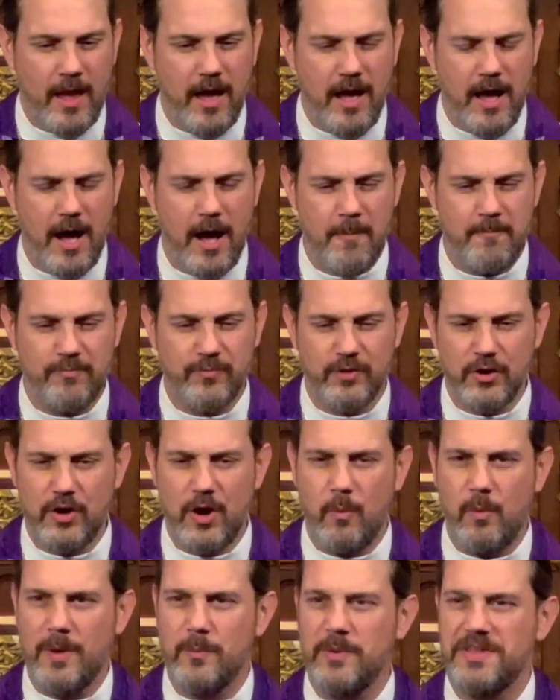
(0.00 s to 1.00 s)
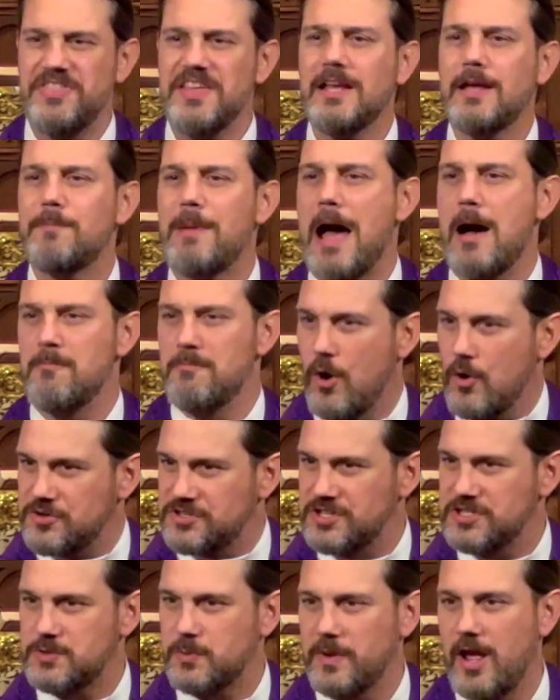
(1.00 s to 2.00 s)
When we think about
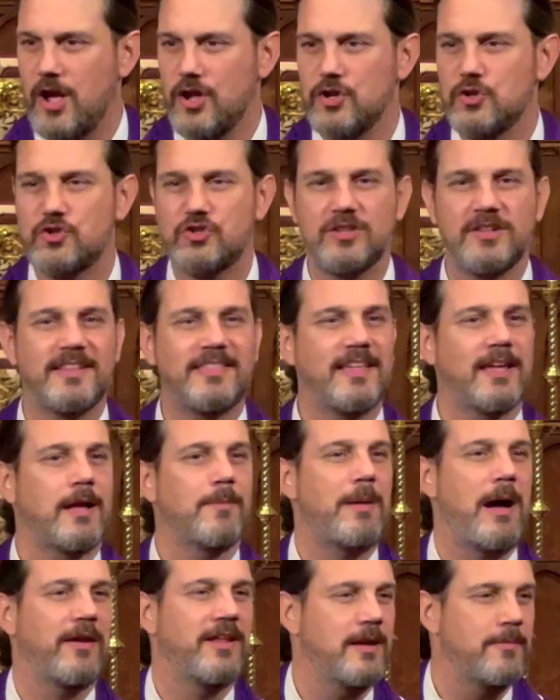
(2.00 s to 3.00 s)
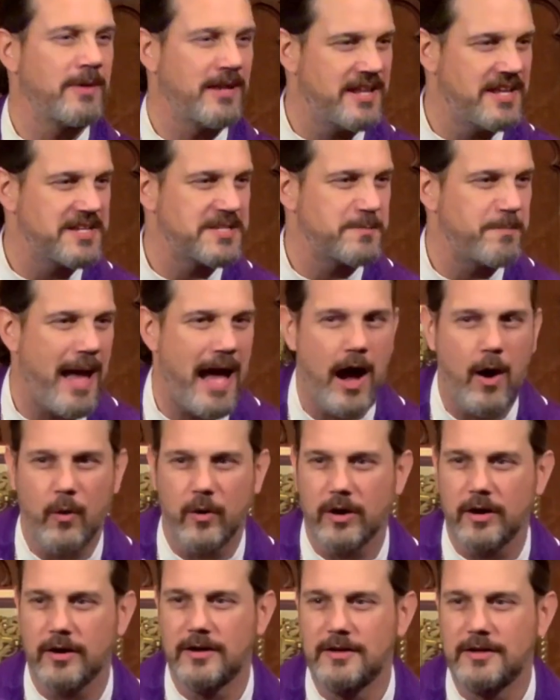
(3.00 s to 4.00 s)
Moses, we usually think about him and his power.
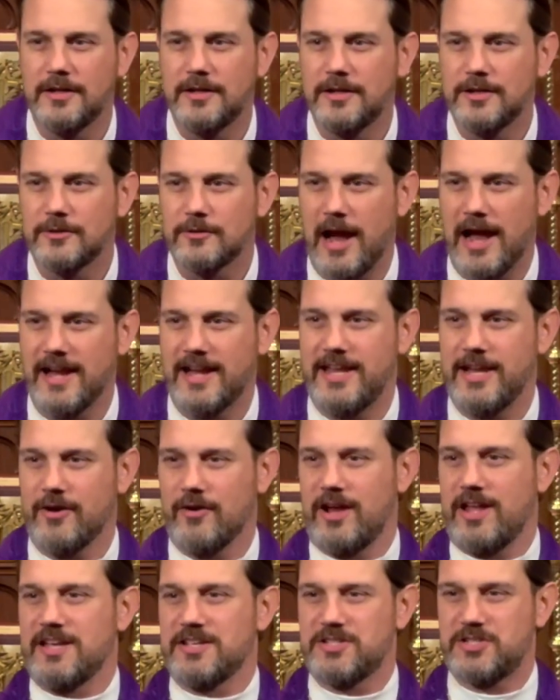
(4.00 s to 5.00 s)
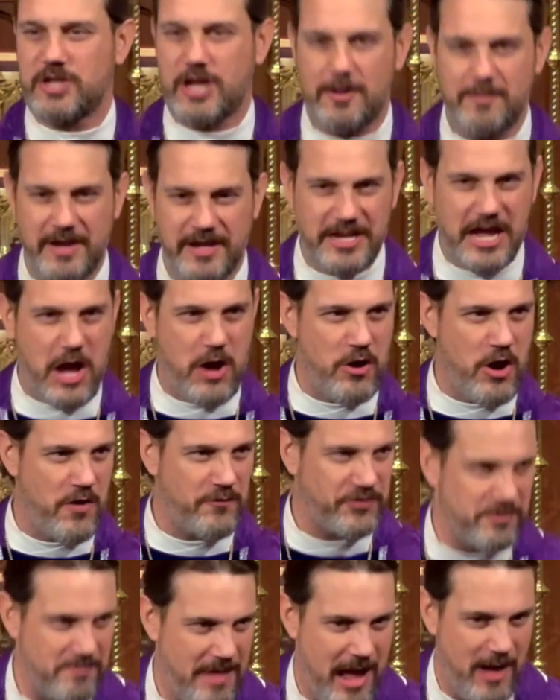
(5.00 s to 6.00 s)
Right? Here he is coming down
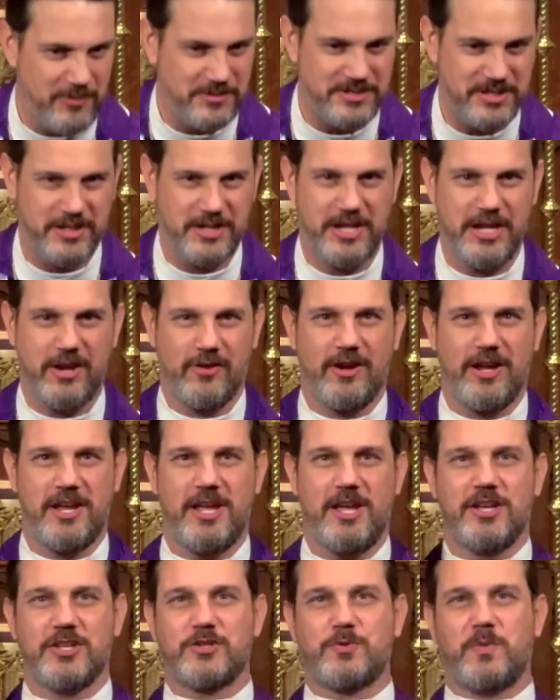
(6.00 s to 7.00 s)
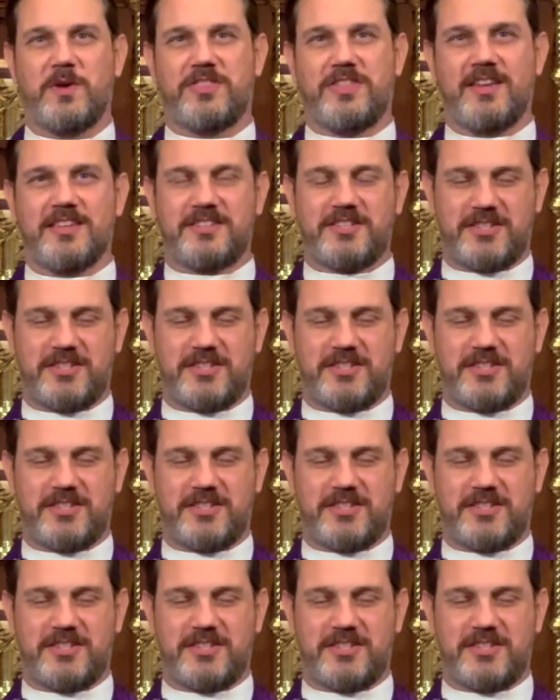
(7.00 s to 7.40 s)
off the mountain. Here he is with his